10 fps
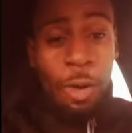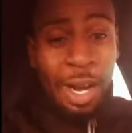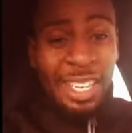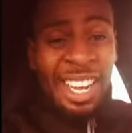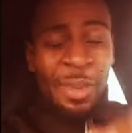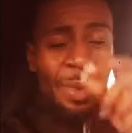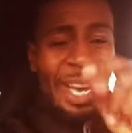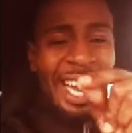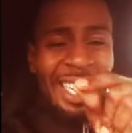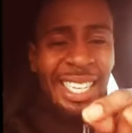run? You
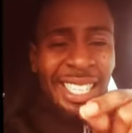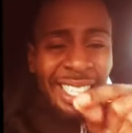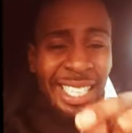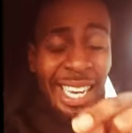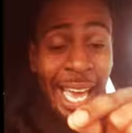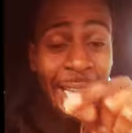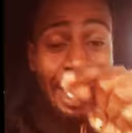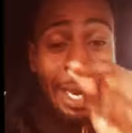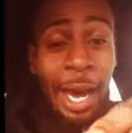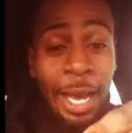got to listen to that
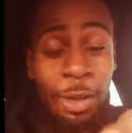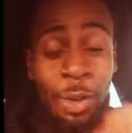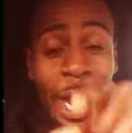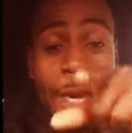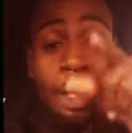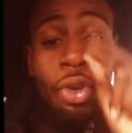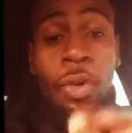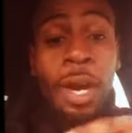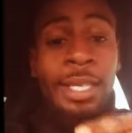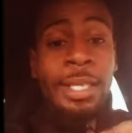gut. You got to
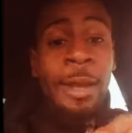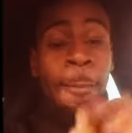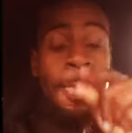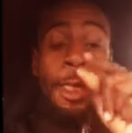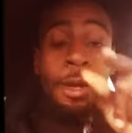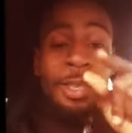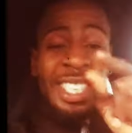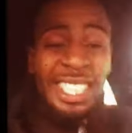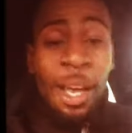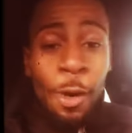trust
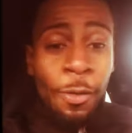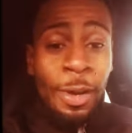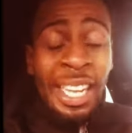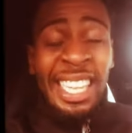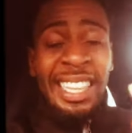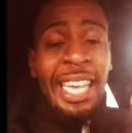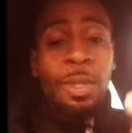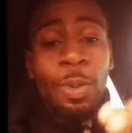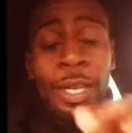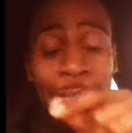yourself That's
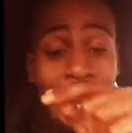what